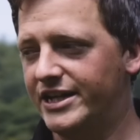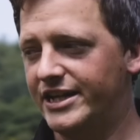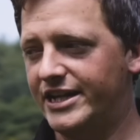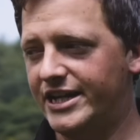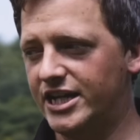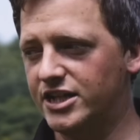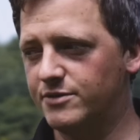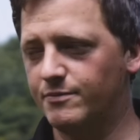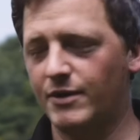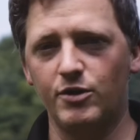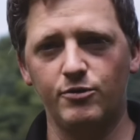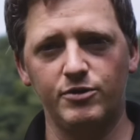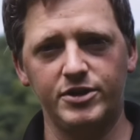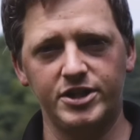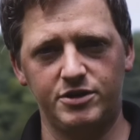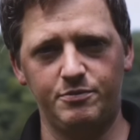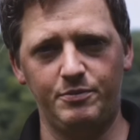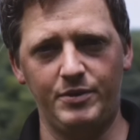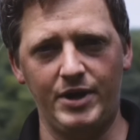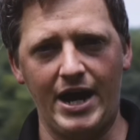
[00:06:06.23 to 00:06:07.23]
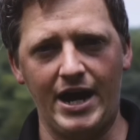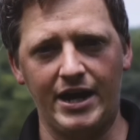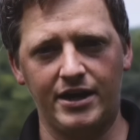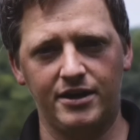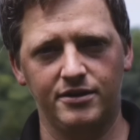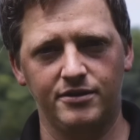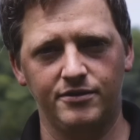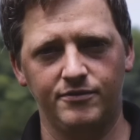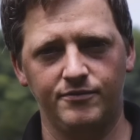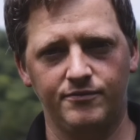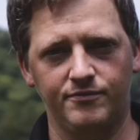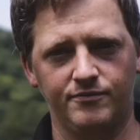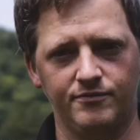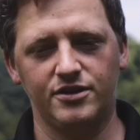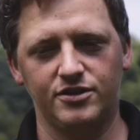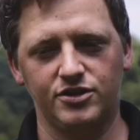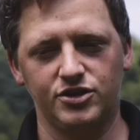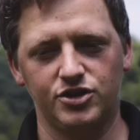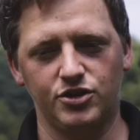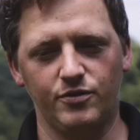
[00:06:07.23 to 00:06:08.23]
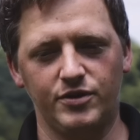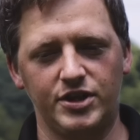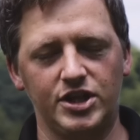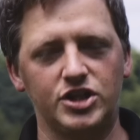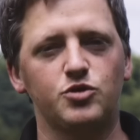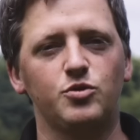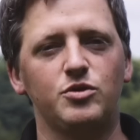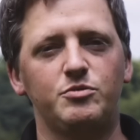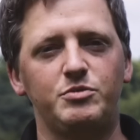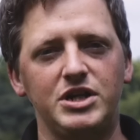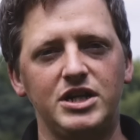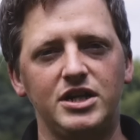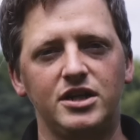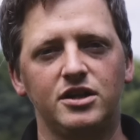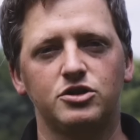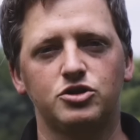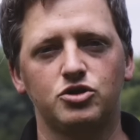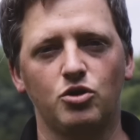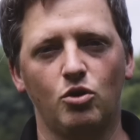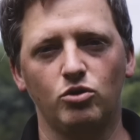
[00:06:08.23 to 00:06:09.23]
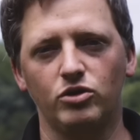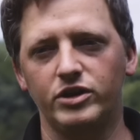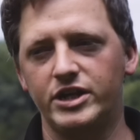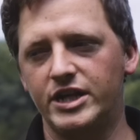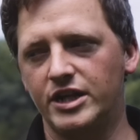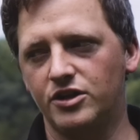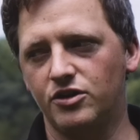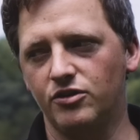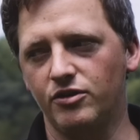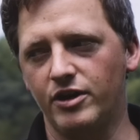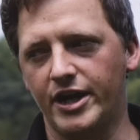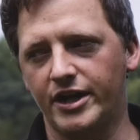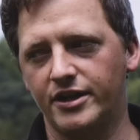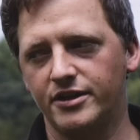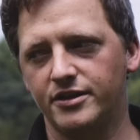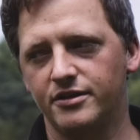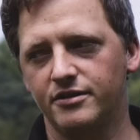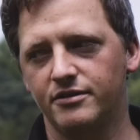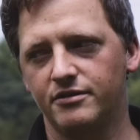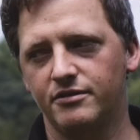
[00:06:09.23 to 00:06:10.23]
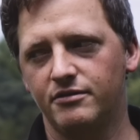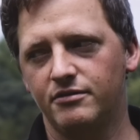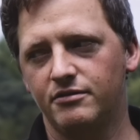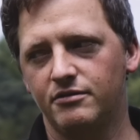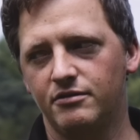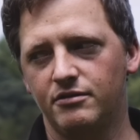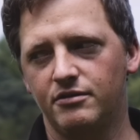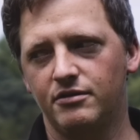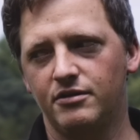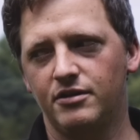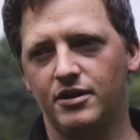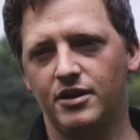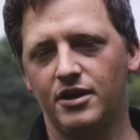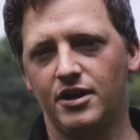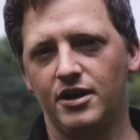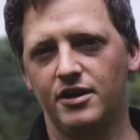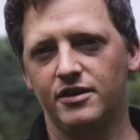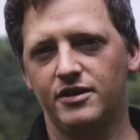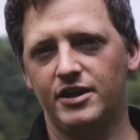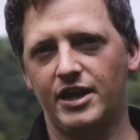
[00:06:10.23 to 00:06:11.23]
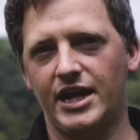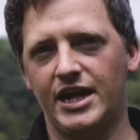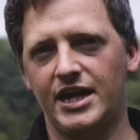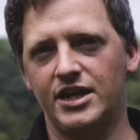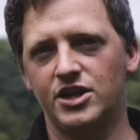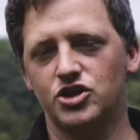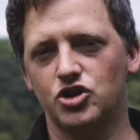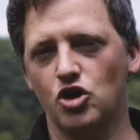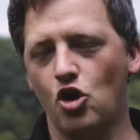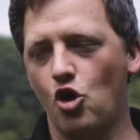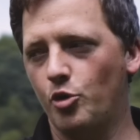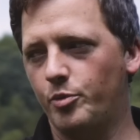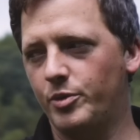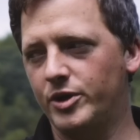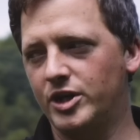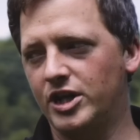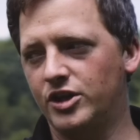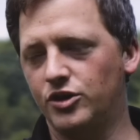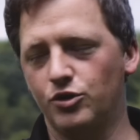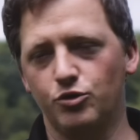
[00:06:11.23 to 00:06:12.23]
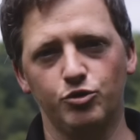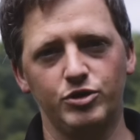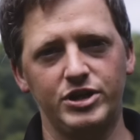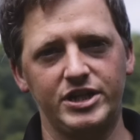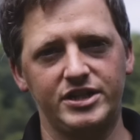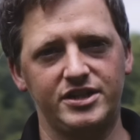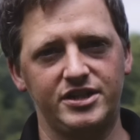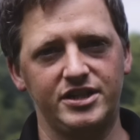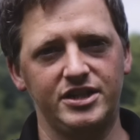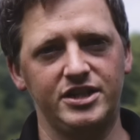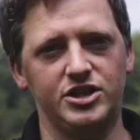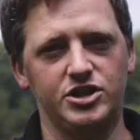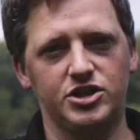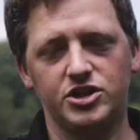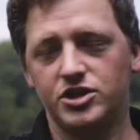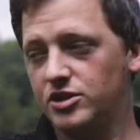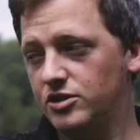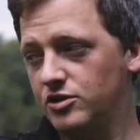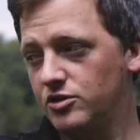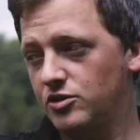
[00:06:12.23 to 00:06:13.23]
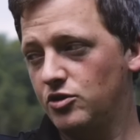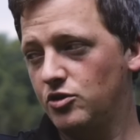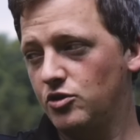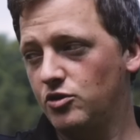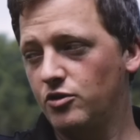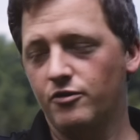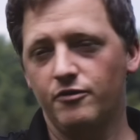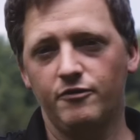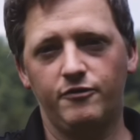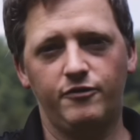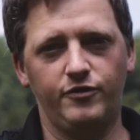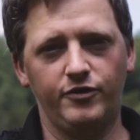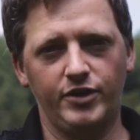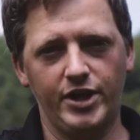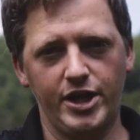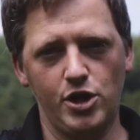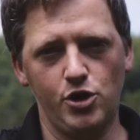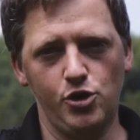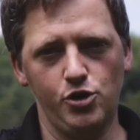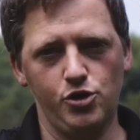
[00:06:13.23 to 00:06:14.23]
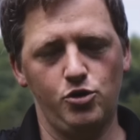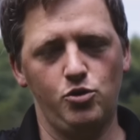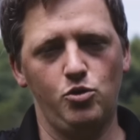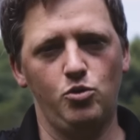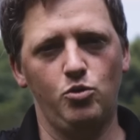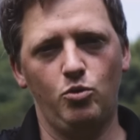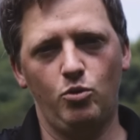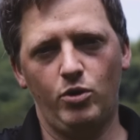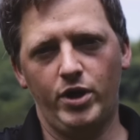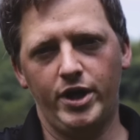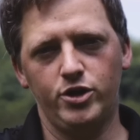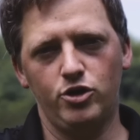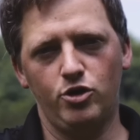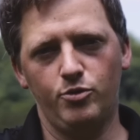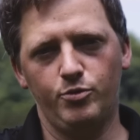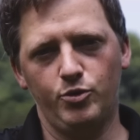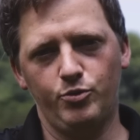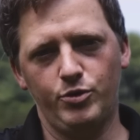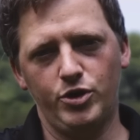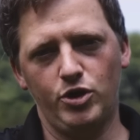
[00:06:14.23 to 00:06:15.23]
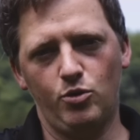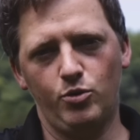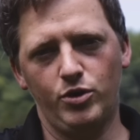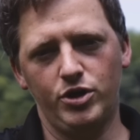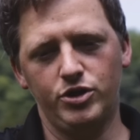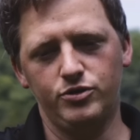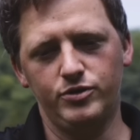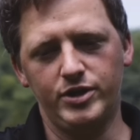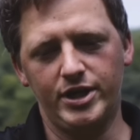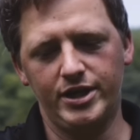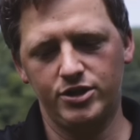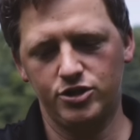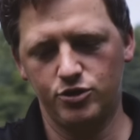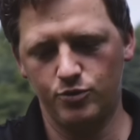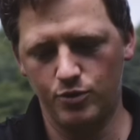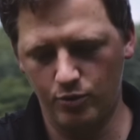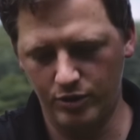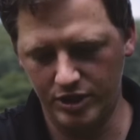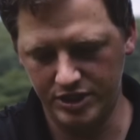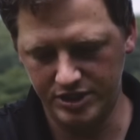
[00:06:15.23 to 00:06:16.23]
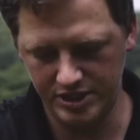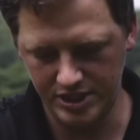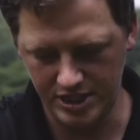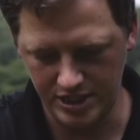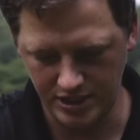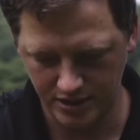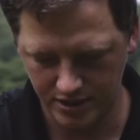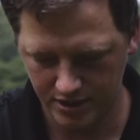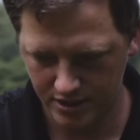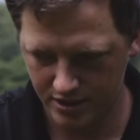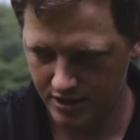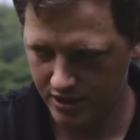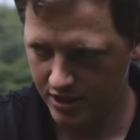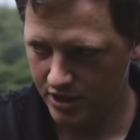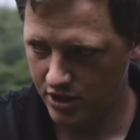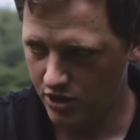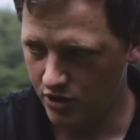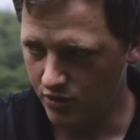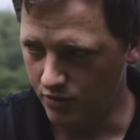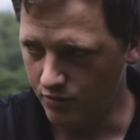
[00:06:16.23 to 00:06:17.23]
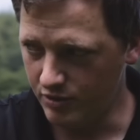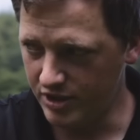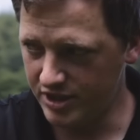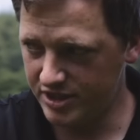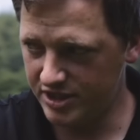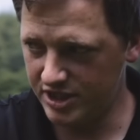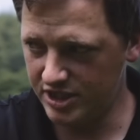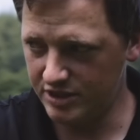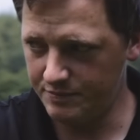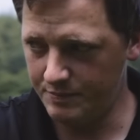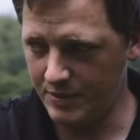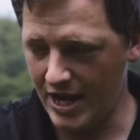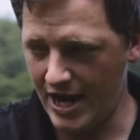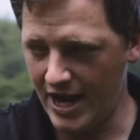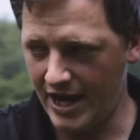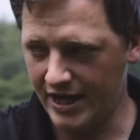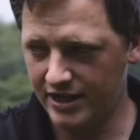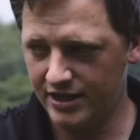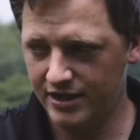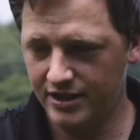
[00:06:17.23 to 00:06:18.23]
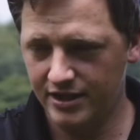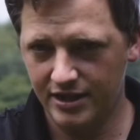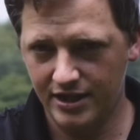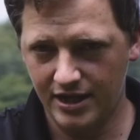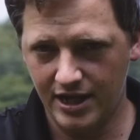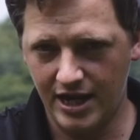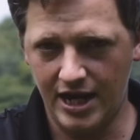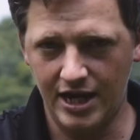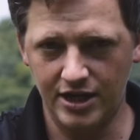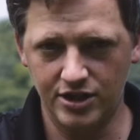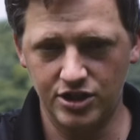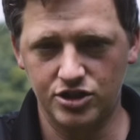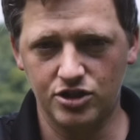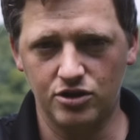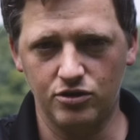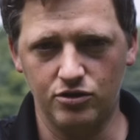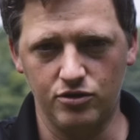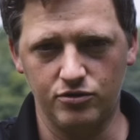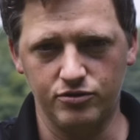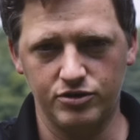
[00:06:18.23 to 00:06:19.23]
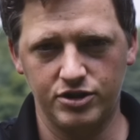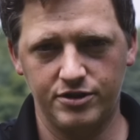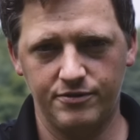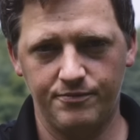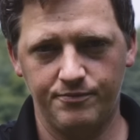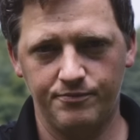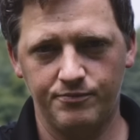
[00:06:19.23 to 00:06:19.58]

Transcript: Is my wrist back? So this would be totally incorrect. The hand is open and the wrist is flared wide open. We don't wanna do that. So we wanna see wrist is back, hand is closed.